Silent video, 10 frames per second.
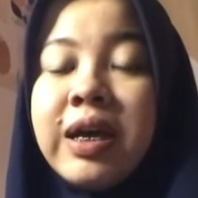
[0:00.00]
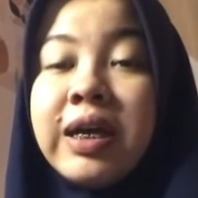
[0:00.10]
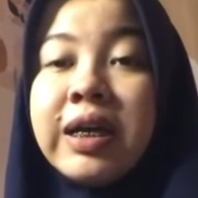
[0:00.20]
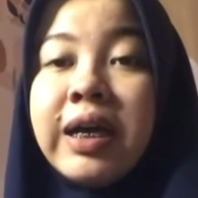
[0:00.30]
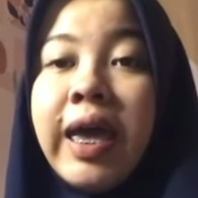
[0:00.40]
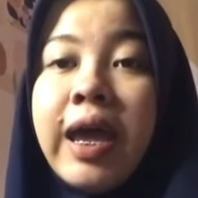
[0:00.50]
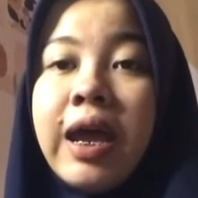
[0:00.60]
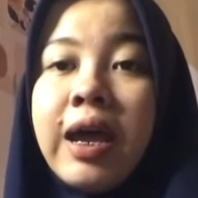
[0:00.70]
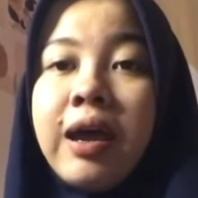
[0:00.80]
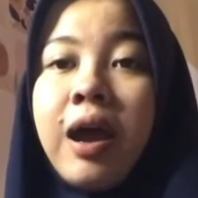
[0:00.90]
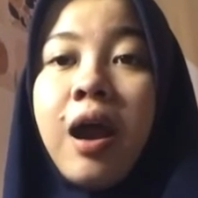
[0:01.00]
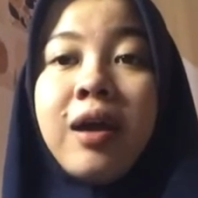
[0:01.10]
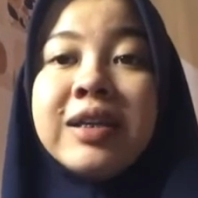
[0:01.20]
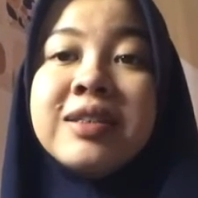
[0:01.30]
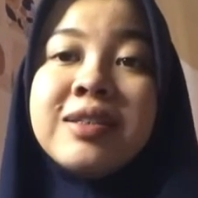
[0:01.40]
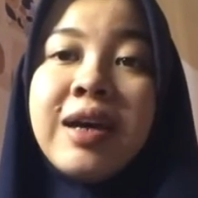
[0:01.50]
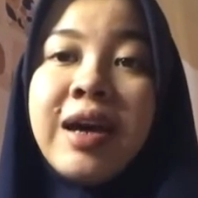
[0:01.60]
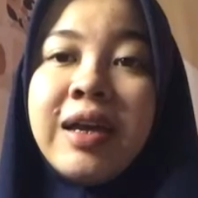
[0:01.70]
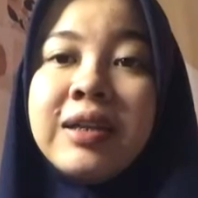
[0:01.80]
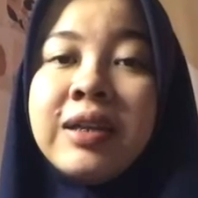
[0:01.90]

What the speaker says: are intended